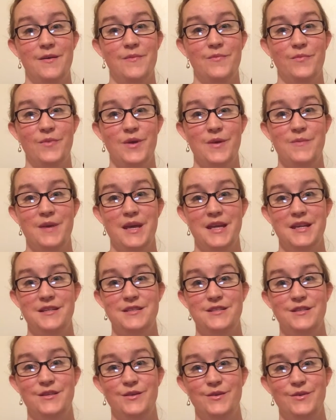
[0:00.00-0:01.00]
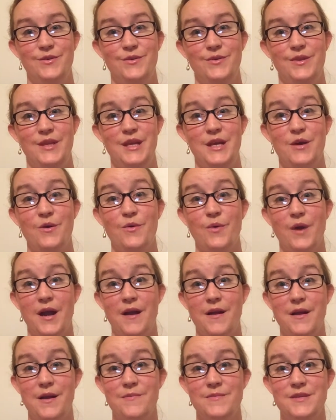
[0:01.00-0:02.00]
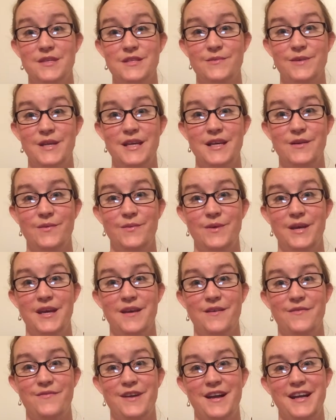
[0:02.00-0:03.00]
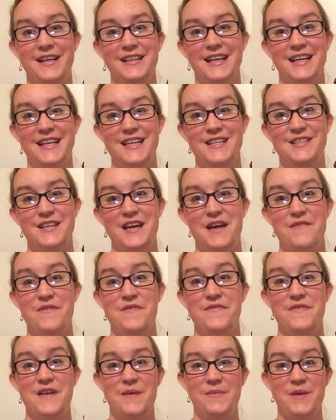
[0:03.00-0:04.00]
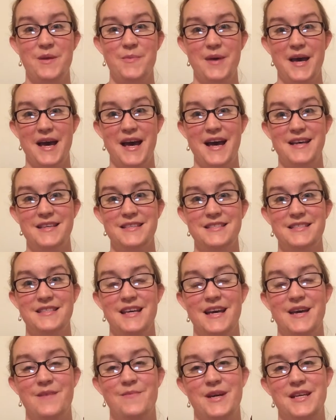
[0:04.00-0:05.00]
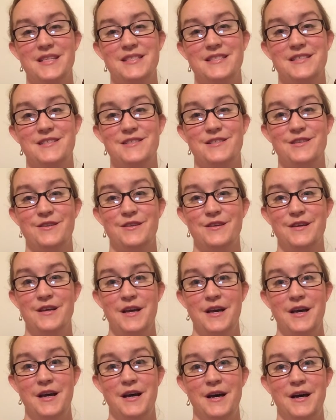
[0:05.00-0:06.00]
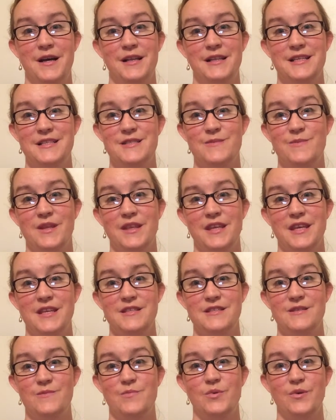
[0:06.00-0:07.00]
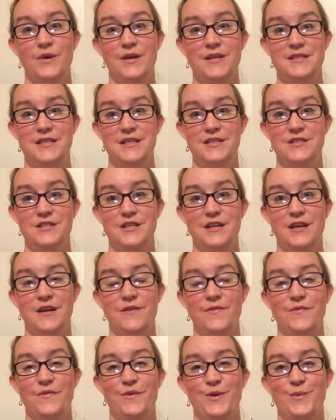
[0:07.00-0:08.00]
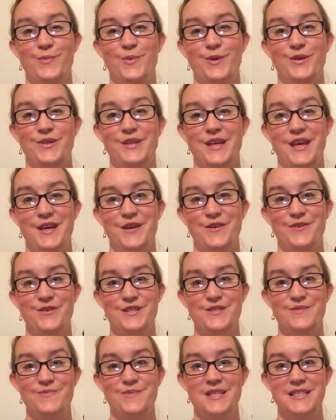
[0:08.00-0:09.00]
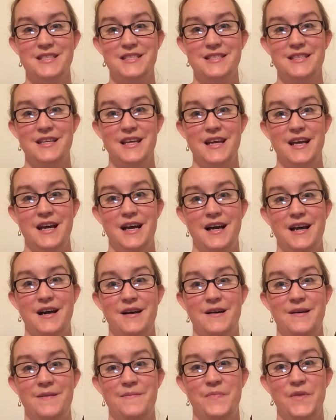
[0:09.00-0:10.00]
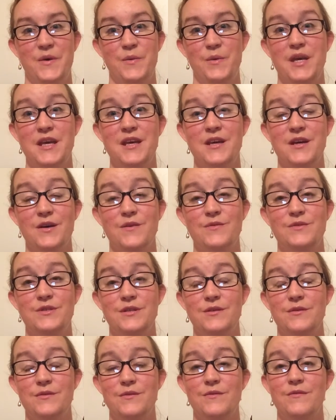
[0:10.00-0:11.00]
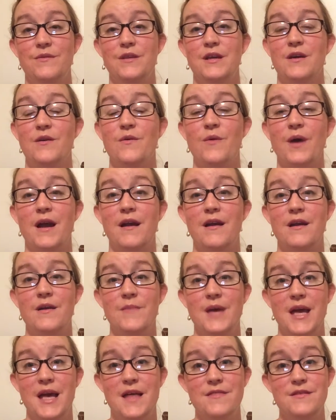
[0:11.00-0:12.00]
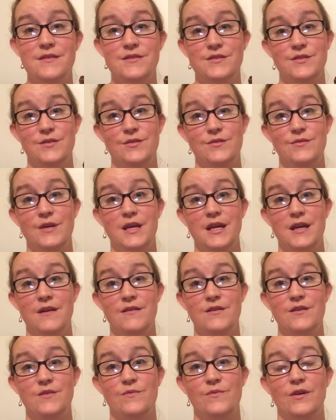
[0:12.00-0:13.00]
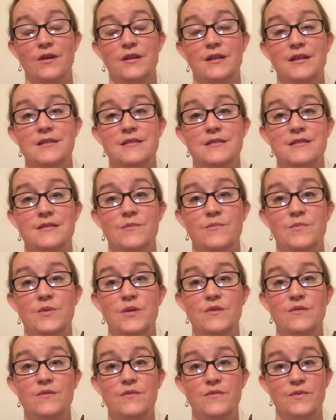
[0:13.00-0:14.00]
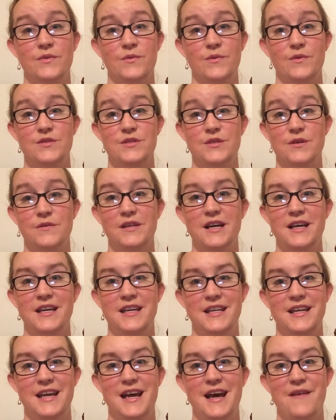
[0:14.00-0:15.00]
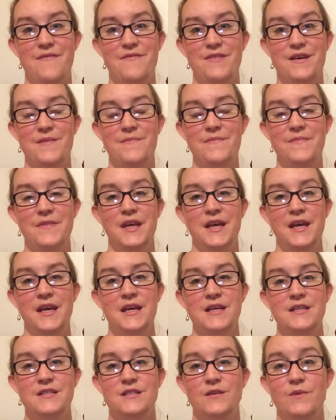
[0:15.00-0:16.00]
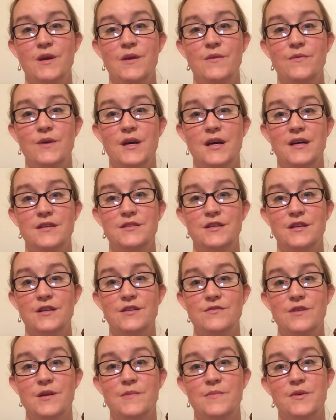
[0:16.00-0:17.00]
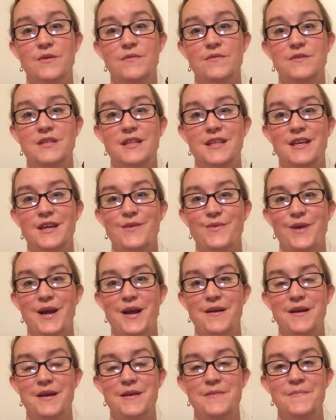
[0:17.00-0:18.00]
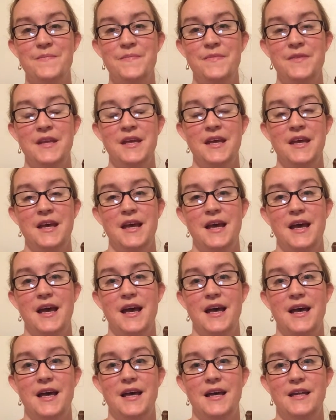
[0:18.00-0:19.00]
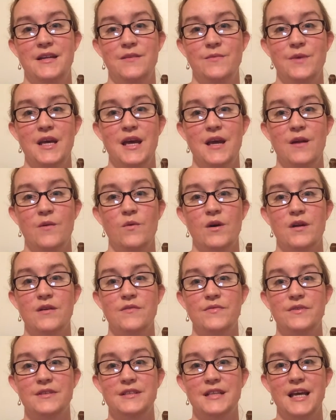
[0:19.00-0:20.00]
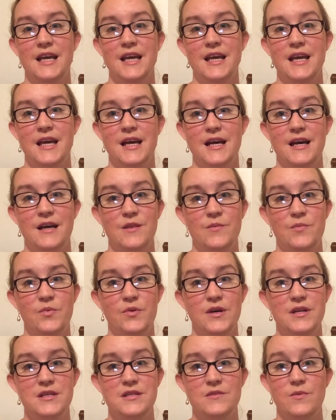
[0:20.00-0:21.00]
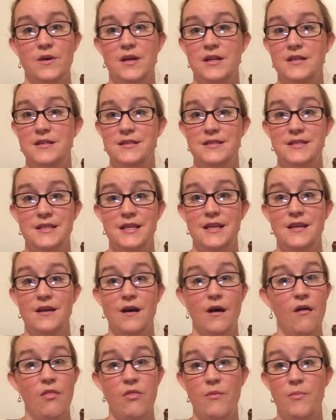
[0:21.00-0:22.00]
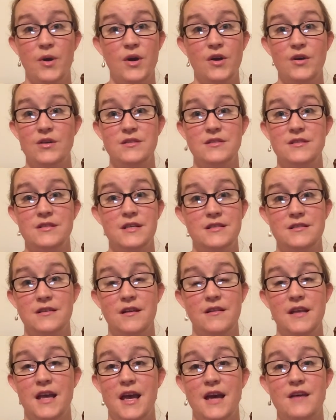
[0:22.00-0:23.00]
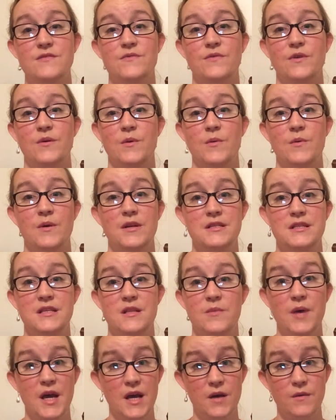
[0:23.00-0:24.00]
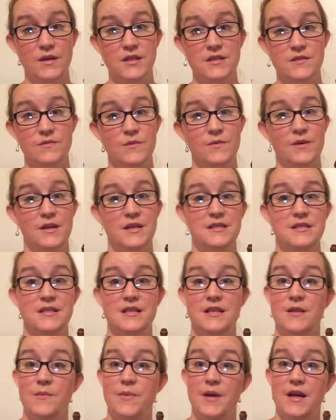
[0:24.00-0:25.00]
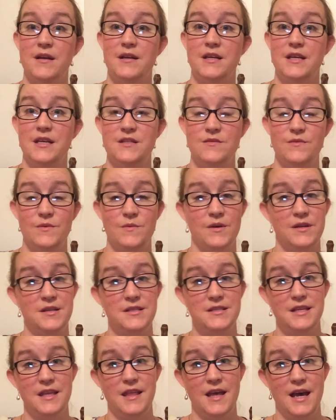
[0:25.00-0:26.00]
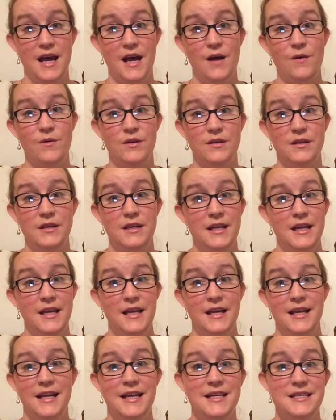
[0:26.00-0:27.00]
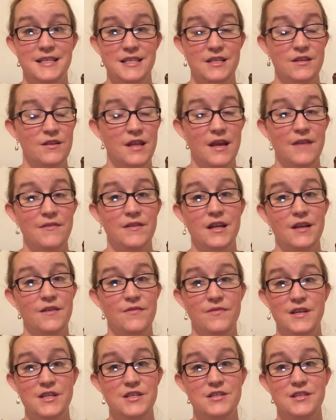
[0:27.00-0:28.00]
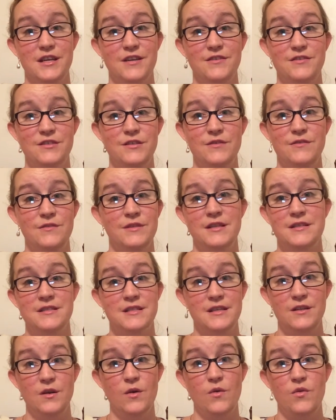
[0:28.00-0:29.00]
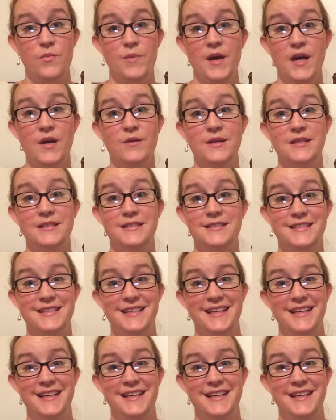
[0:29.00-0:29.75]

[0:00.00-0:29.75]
We made it to the aquarium this week. We are very lucky to have a family pass that my sister Elizabeth gets the boys each year for their birthday and Christmas. And we can go to the aquarium and the zoo here in New Orleans. They're beautiful. We're so lucky to have them. So we took a trip over to the aquarium, and we had a wonderful day. The boys wanted to see all the birds. That's all they asked for. We want to see the penguins. We want to see the parakeets. We want to see the owl. And I said, they have a lot of fish there too. And they said, no, the penguins.